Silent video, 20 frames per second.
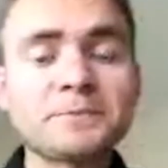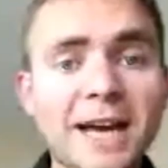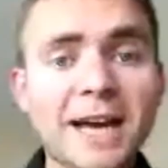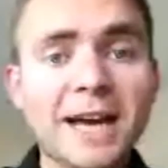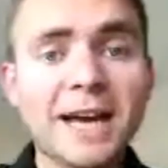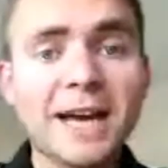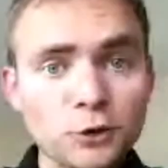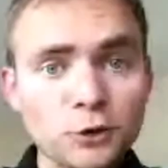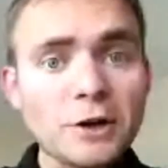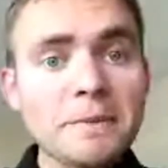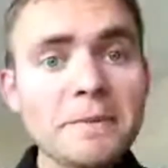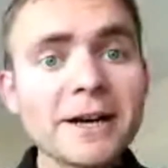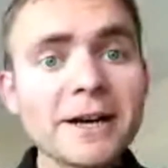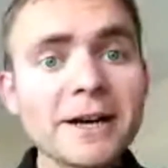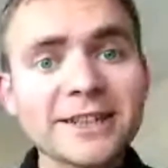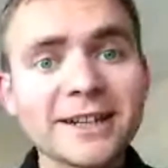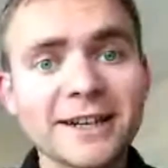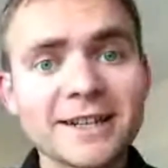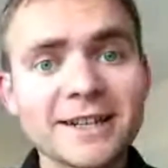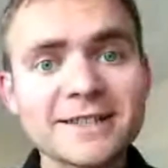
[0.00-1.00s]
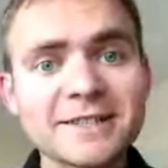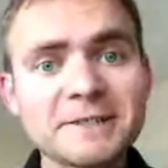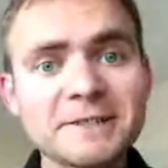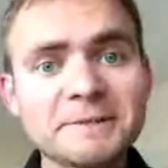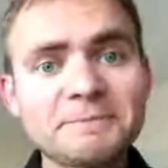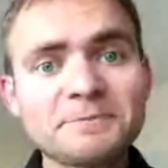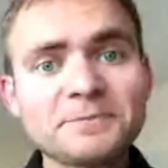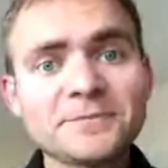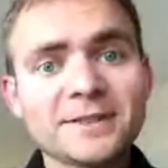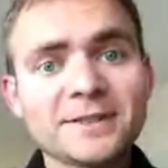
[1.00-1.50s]
And what Remag
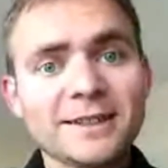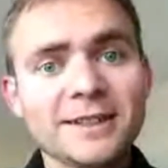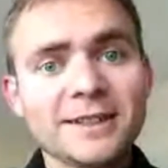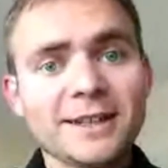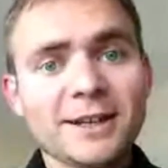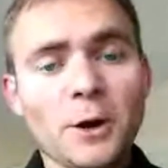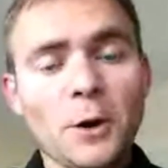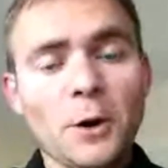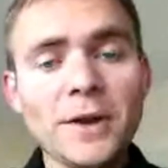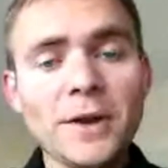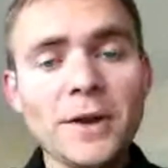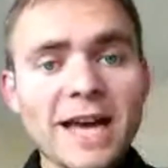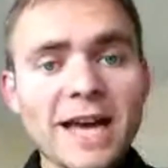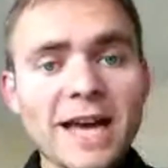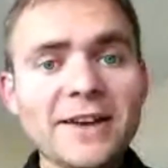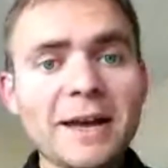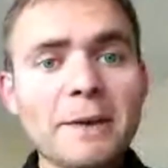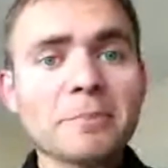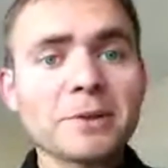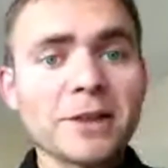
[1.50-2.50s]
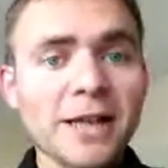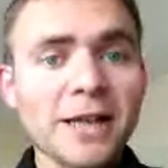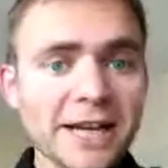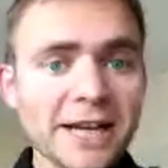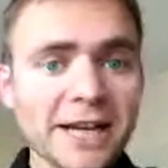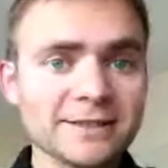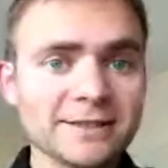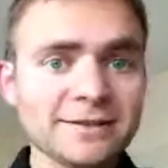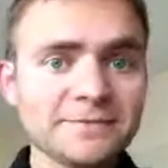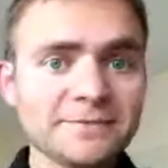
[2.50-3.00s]
does, we have a
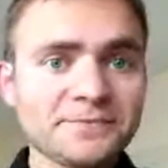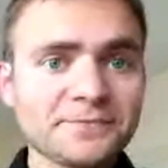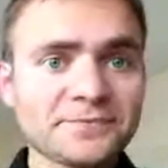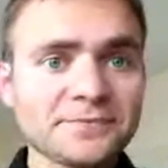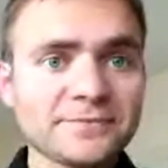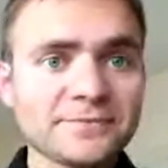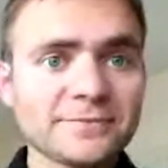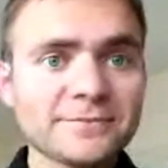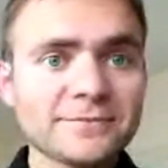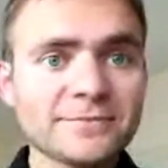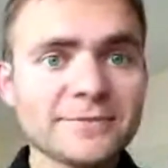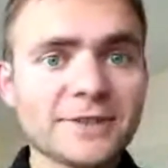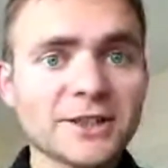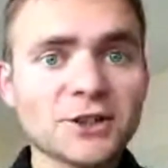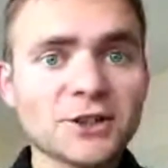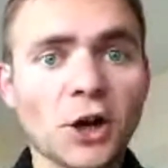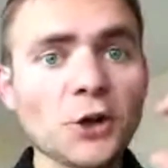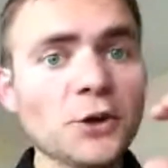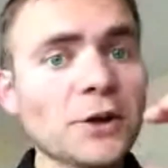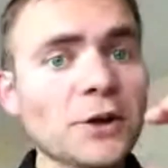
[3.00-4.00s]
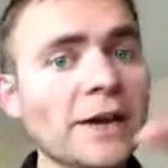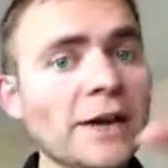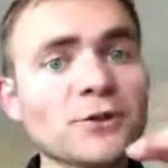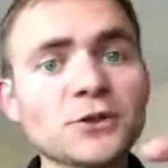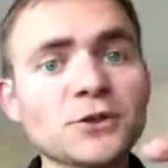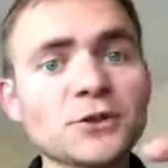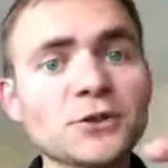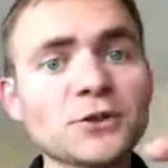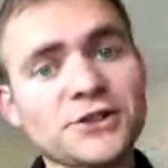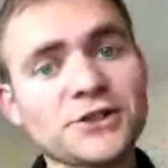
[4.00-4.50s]
plugin that all you have to
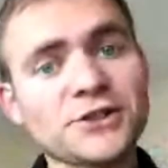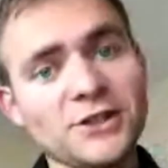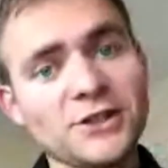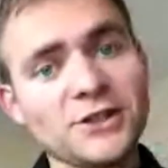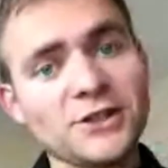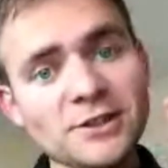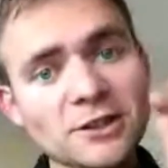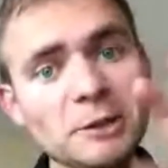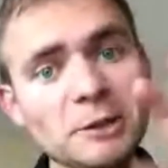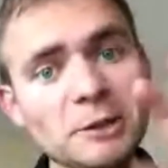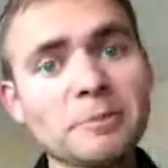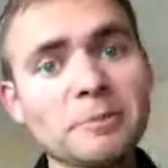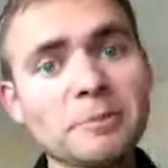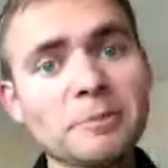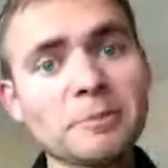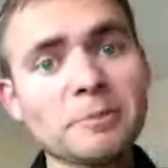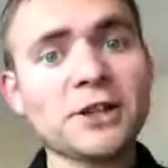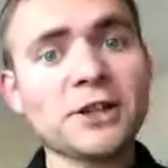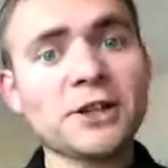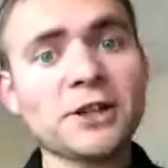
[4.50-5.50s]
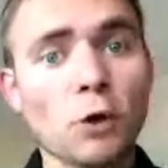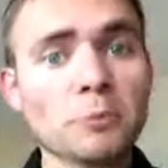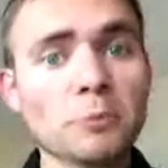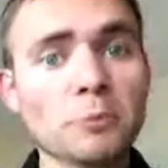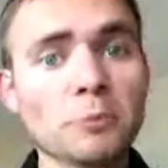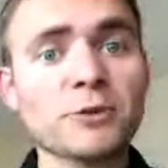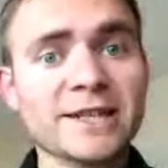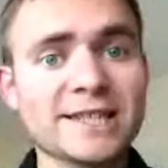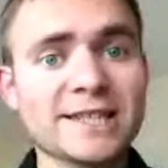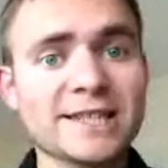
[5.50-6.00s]
do is just install the plugin in your
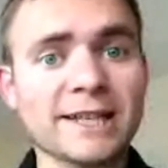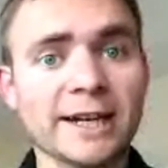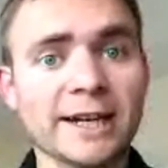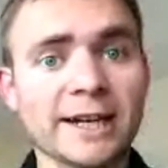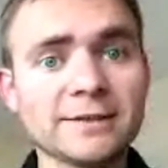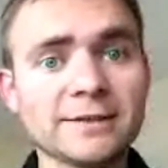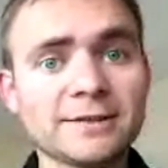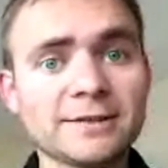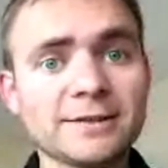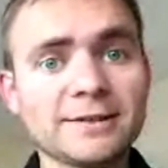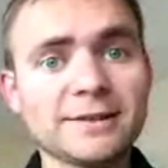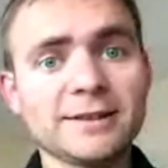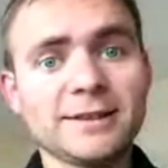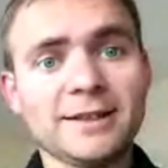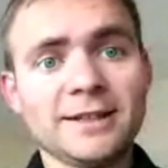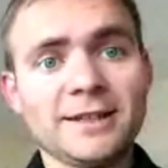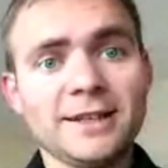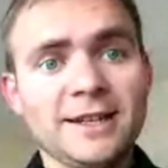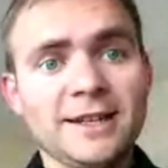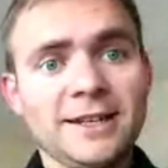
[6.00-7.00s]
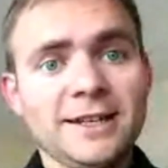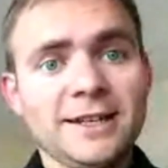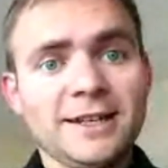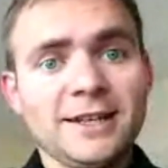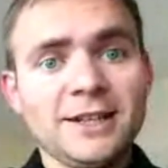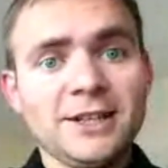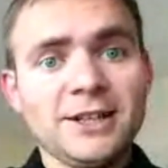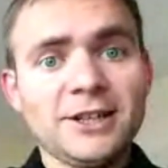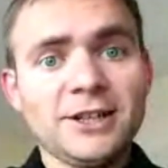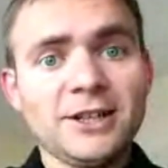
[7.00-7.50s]
WordPress site,
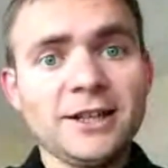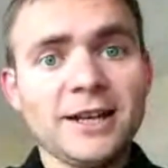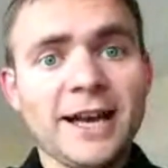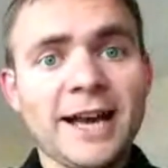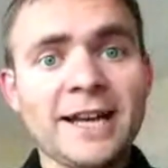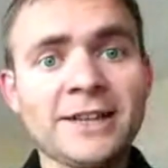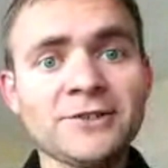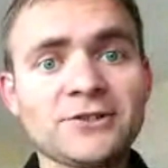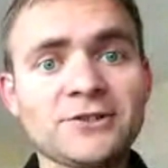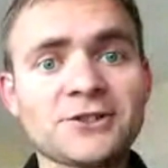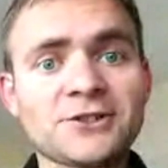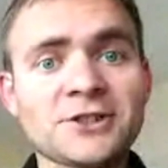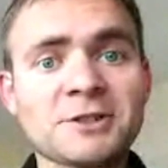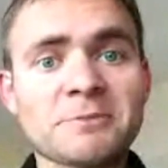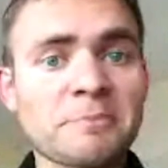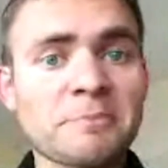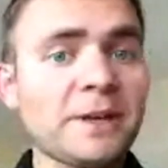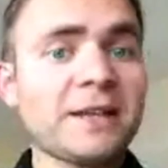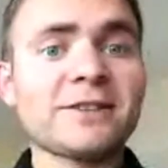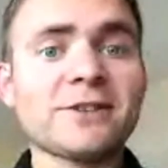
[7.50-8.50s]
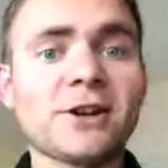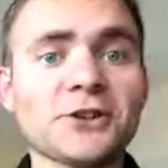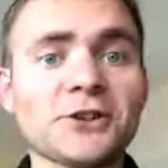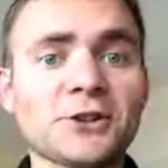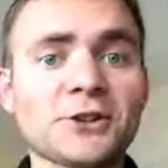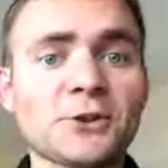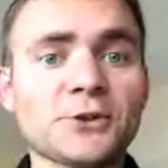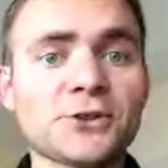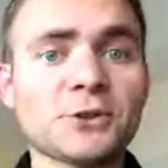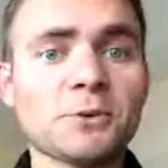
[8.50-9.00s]
and just pick the
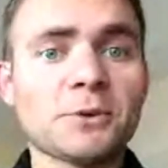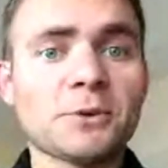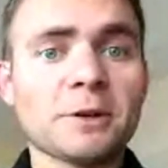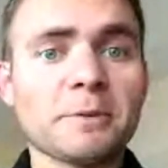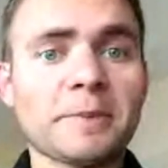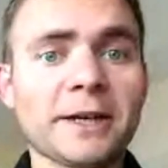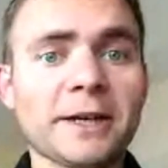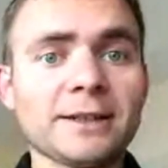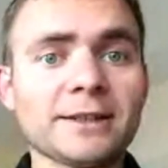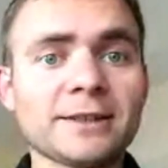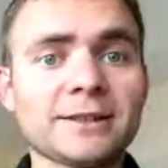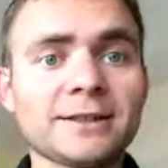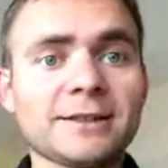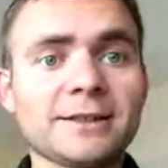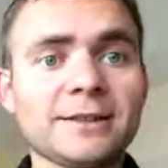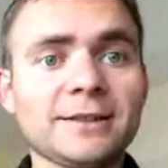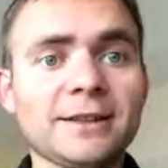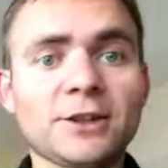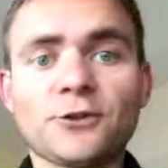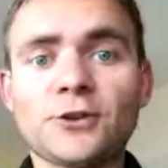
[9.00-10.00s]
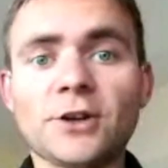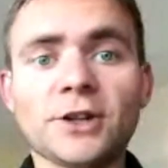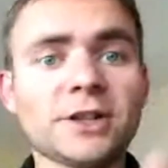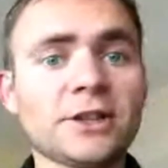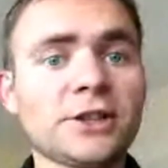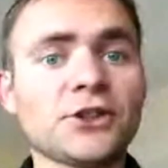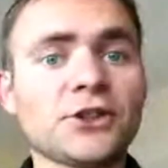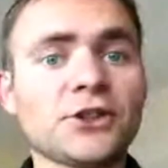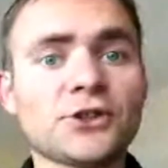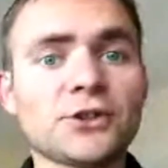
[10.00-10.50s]
articles you want to pick and
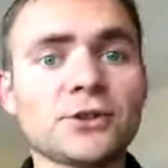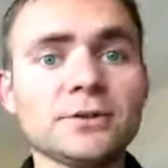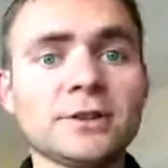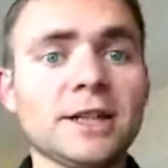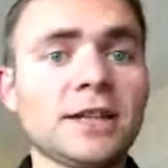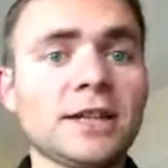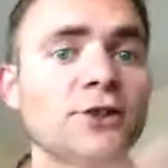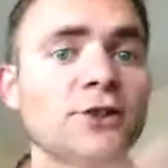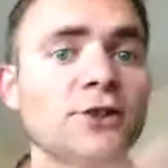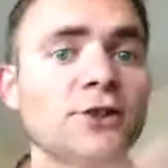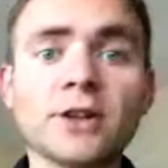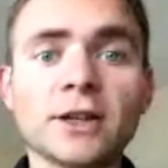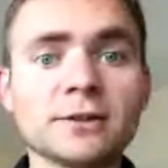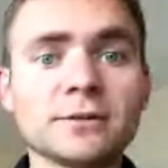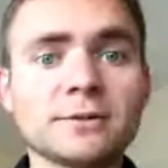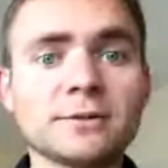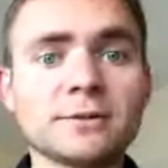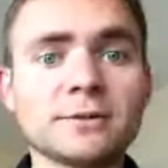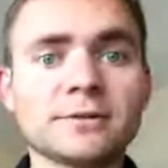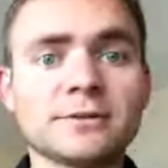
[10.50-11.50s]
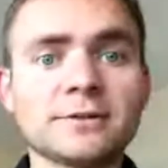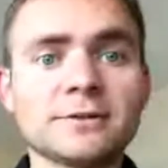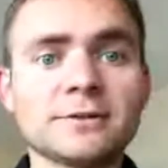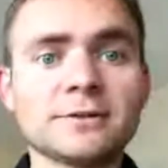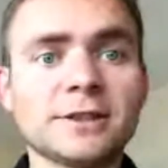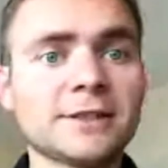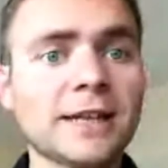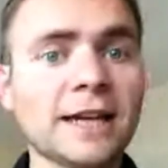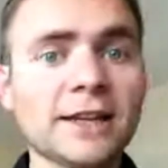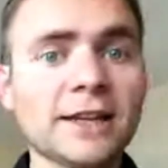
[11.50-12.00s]
create an issue, and you're done.
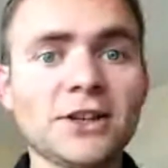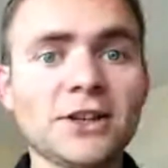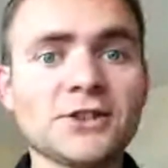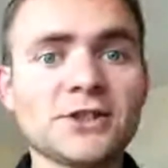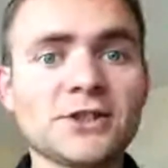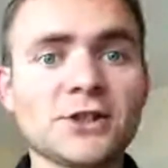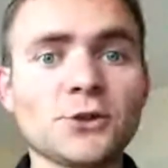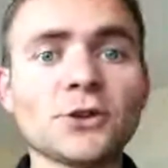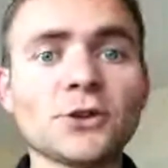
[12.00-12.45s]
It's that easy.